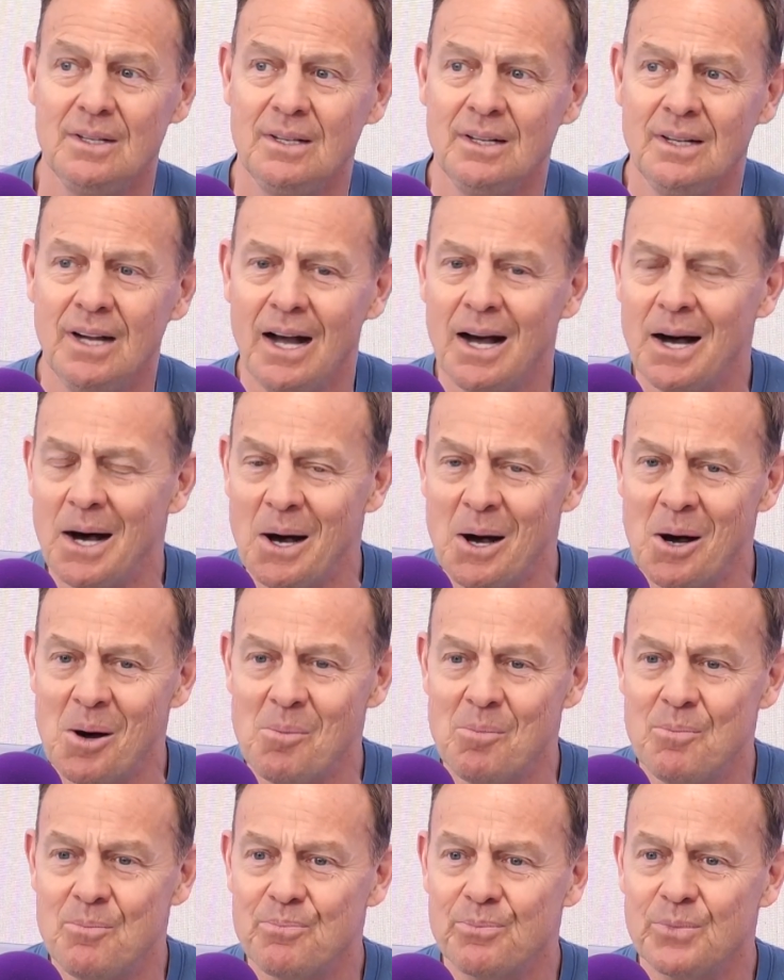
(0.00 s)

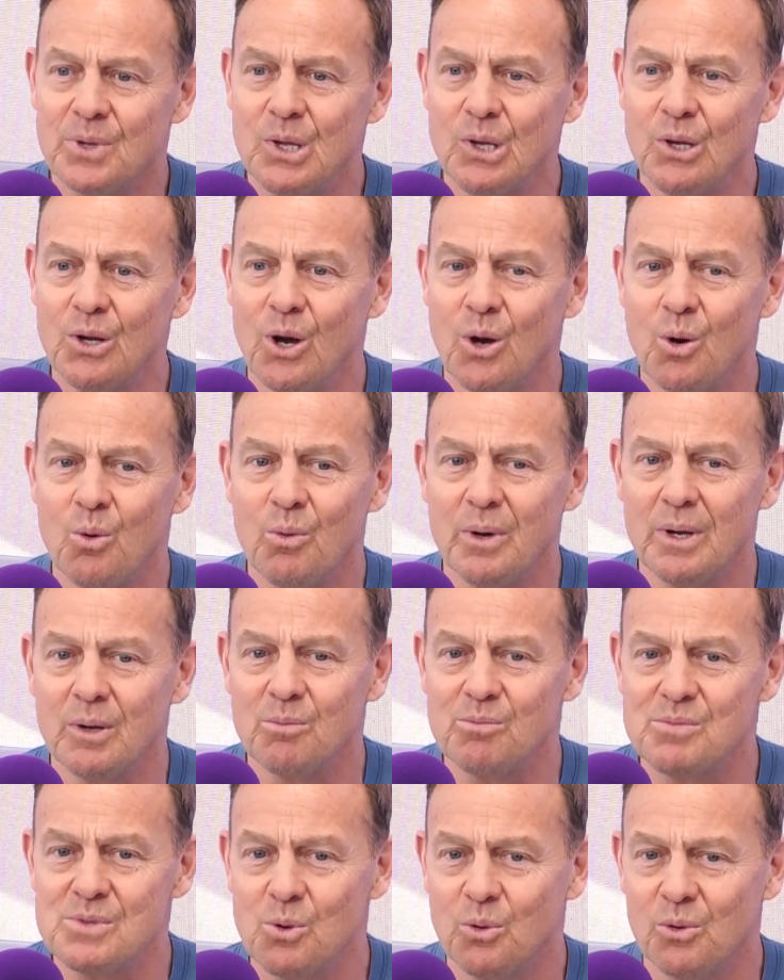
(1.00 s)

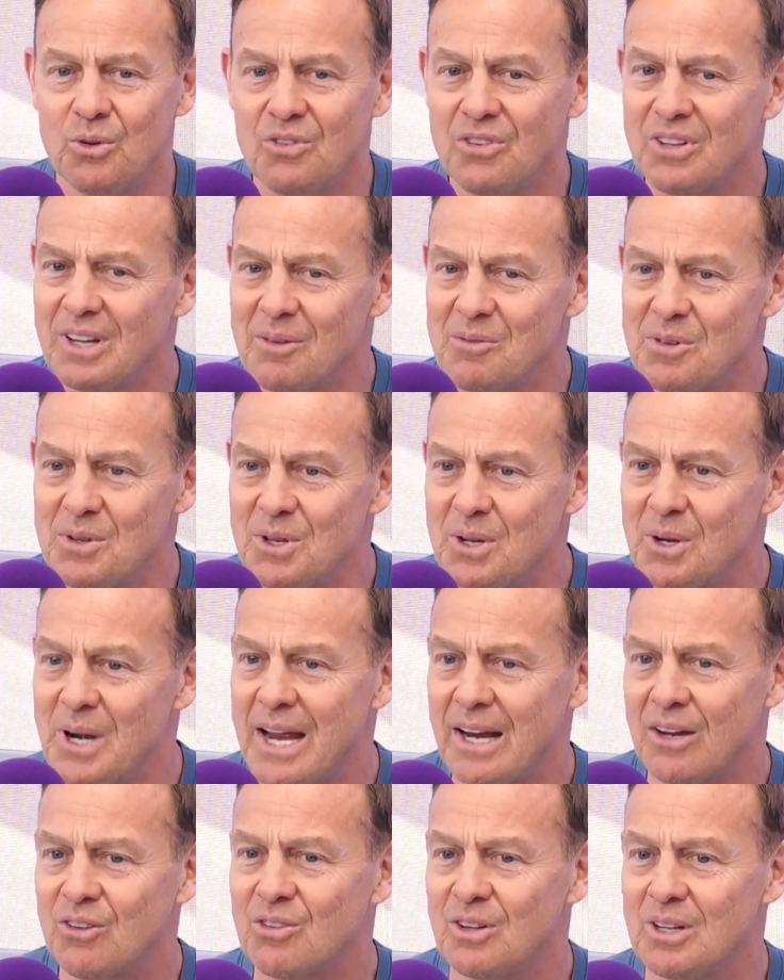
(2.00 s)
We've all discovered that
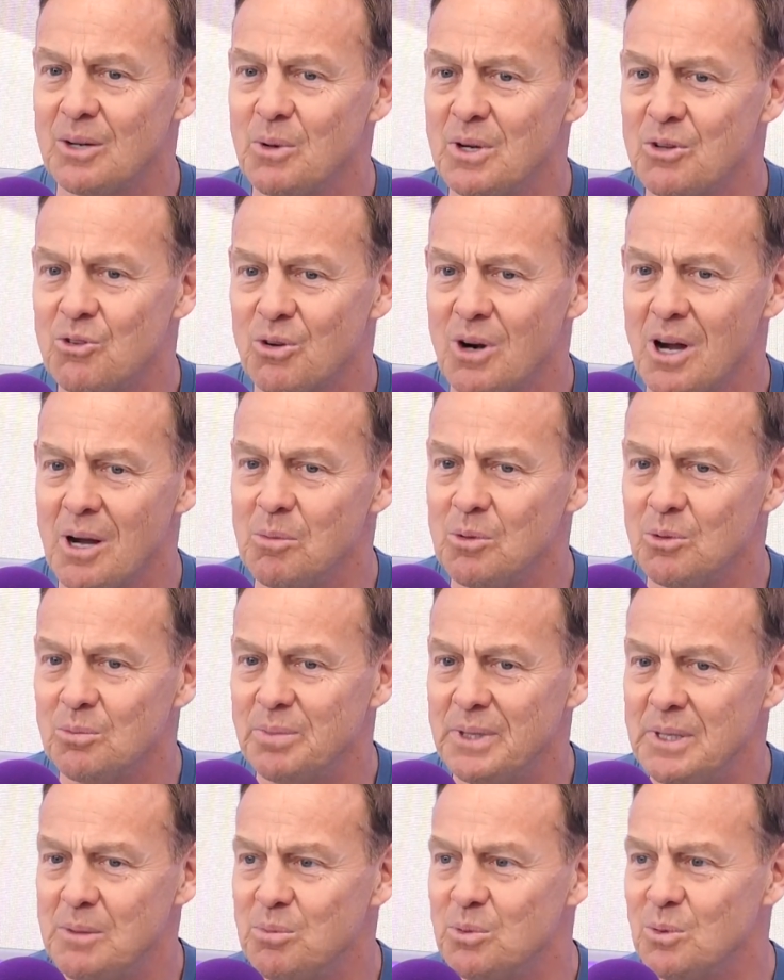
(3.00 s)
actually we're tribal
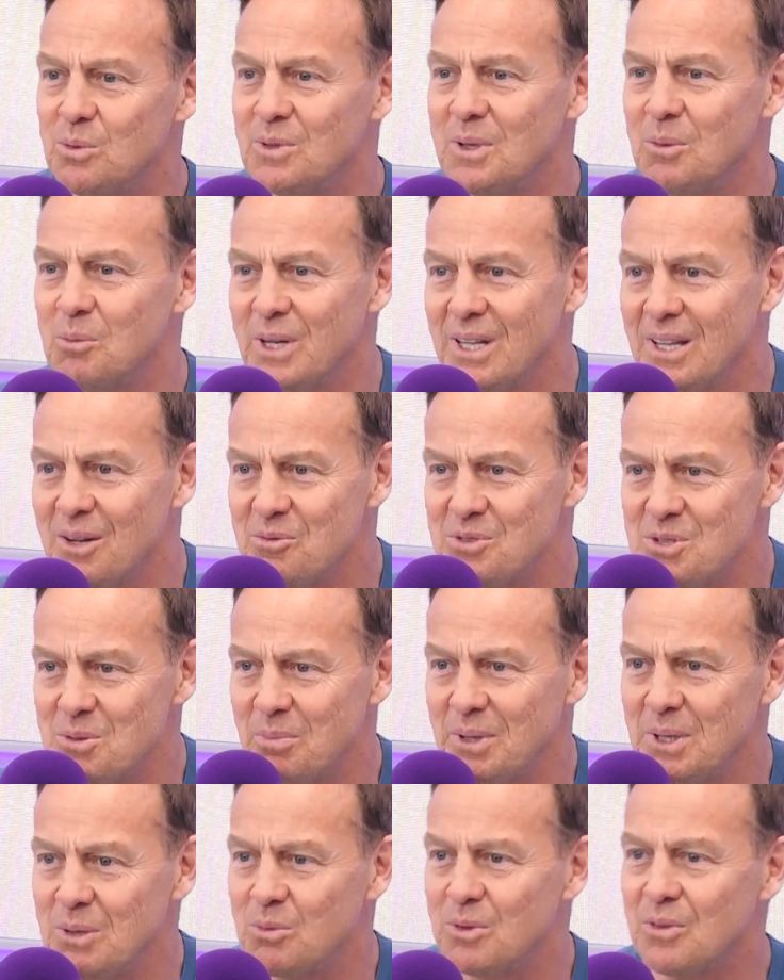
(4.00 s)
people and we love to
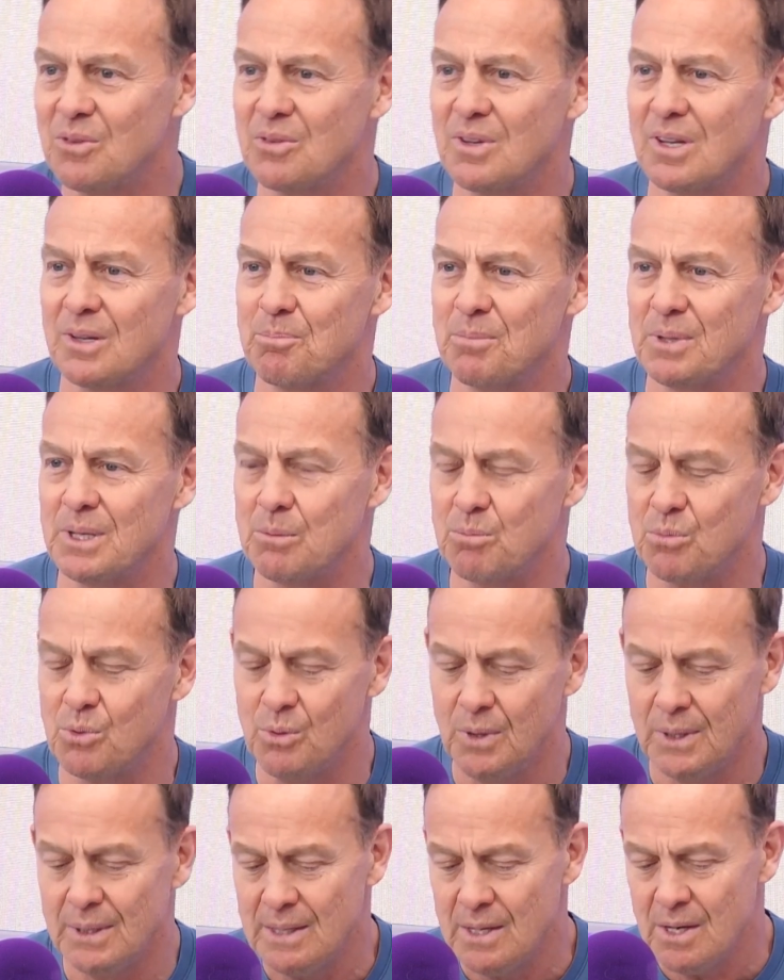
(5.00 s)
be with
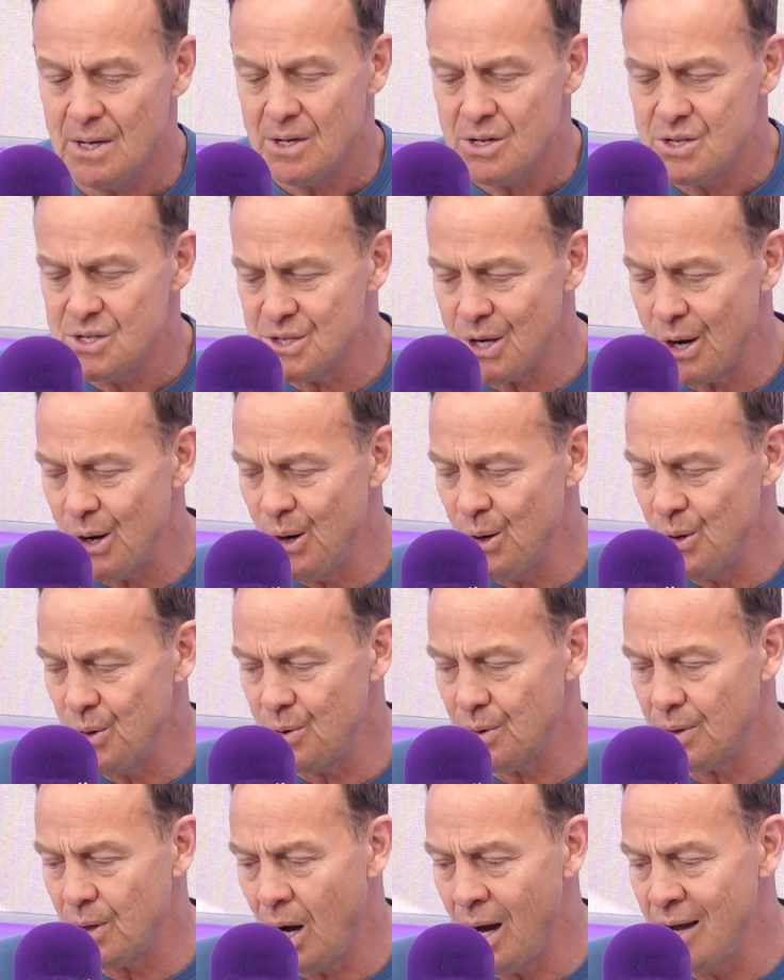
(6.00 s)
people.
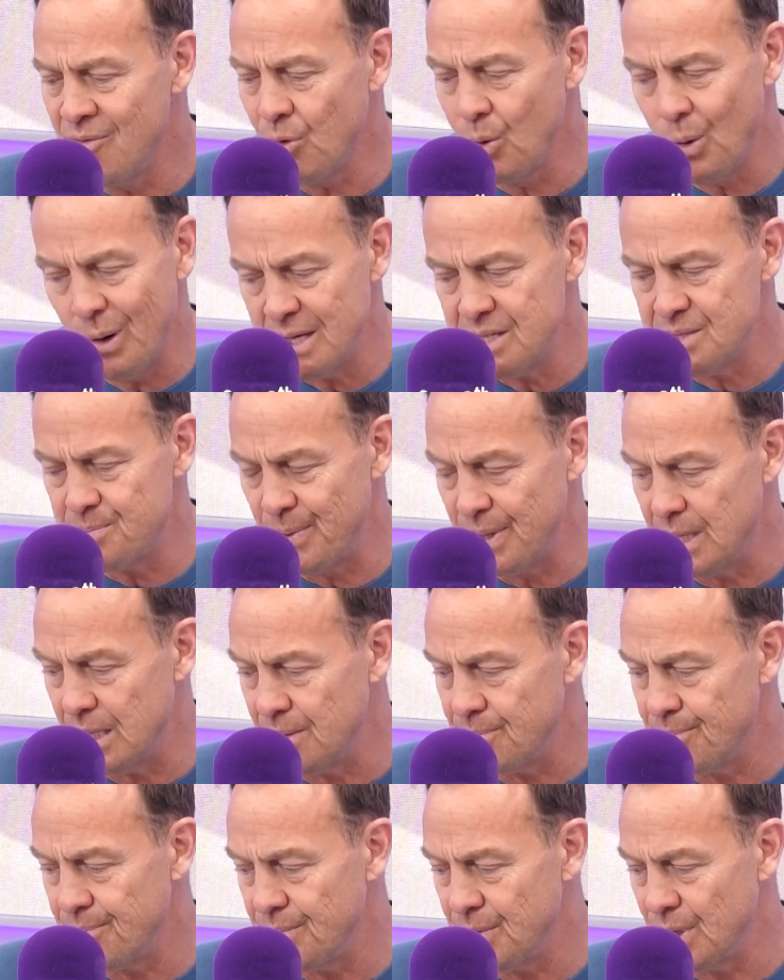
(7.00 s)
So I've always
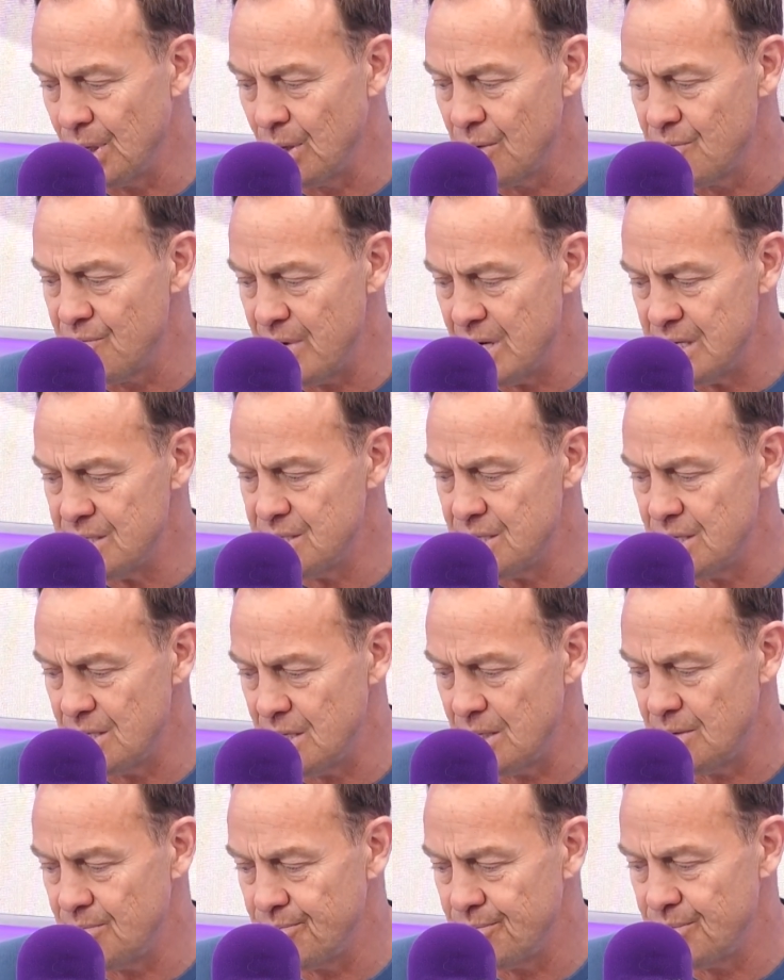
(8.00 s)
been, invested
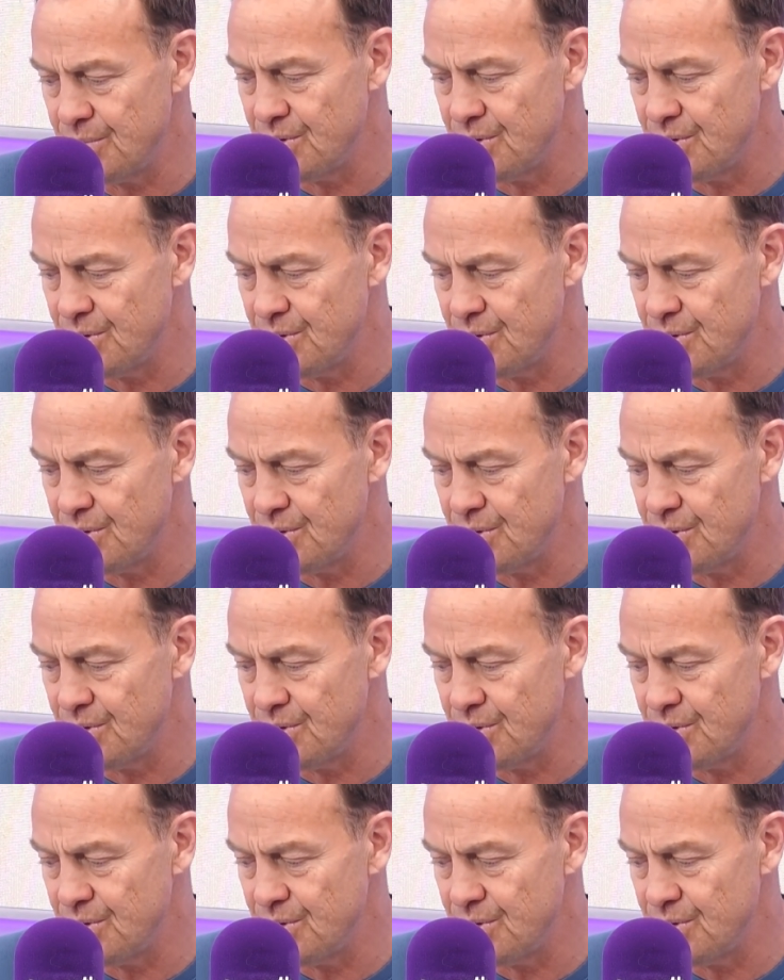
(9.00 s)
in,